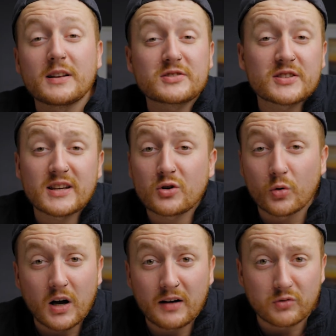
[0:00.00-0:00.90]
let's just say you
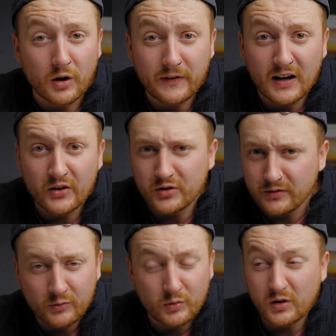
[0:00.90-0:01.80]
don't have raw files,
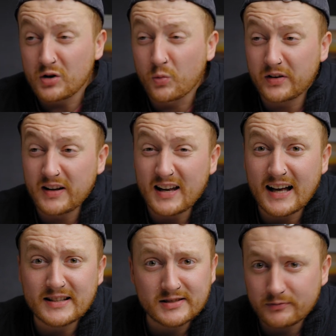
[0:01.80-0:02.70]
you want to
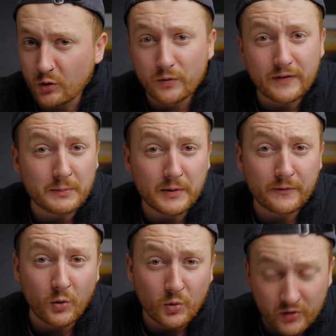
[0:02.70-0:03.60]
enhance all family
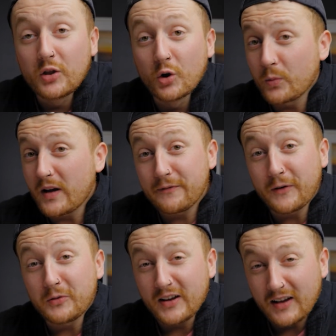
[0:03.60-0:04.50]
photos. The only way I've
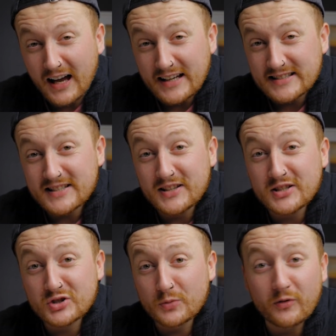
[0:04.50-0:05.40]
found to access
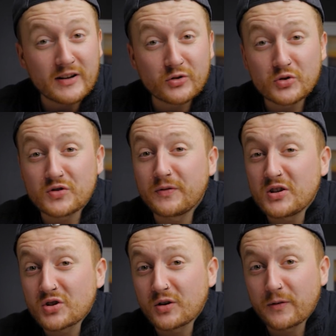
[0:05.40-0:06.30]
this super resolution
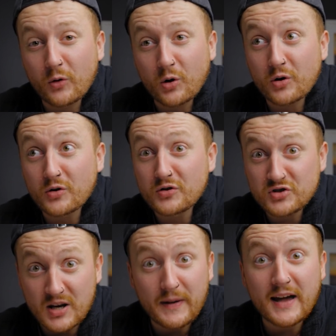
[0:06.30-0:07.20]
feature for
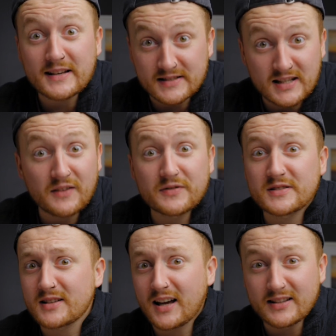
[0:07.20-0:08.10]
JPEGs and
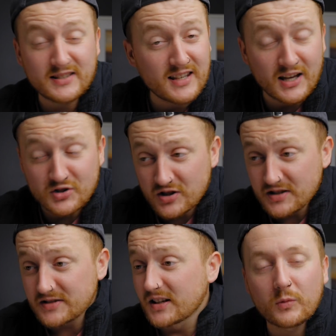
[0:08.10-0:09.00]
TIFFs and
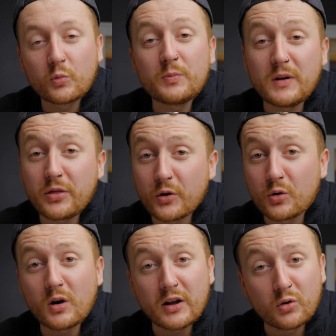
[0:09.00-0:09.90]
DNGs would be
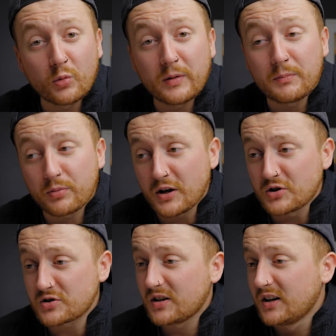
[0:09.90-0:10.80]
through Adobe
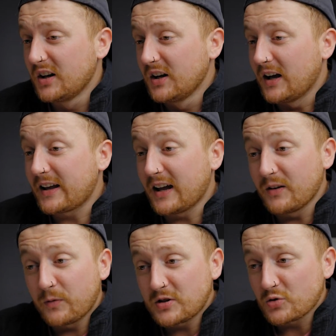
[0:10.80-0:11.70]
Bridge. Again,
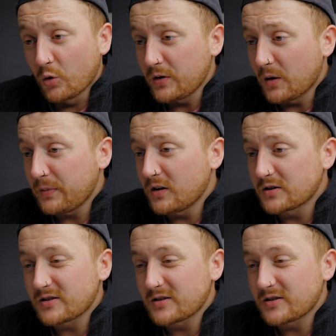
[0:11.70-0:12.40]
if we just open up here,